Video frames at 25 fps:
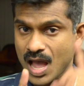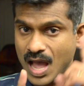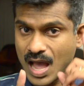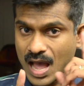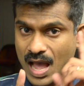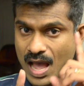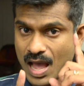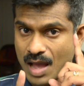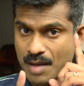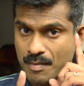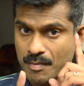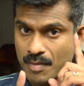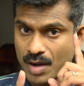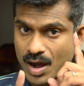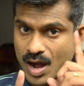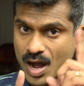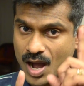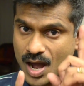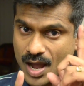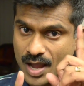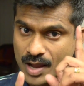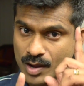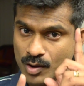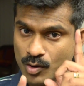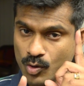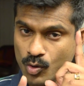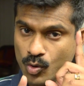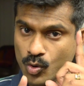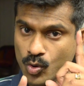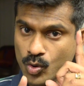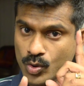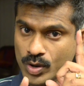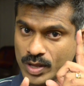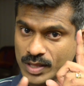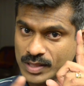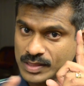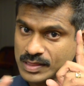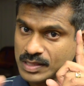Am I
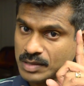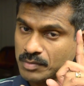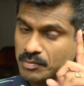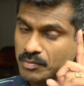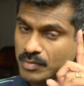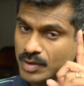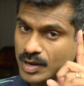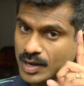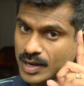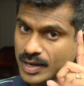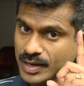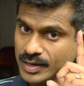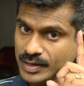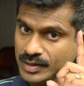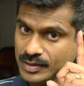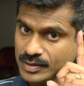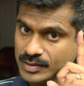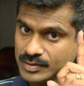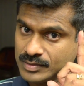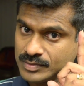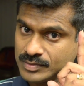owning the mind,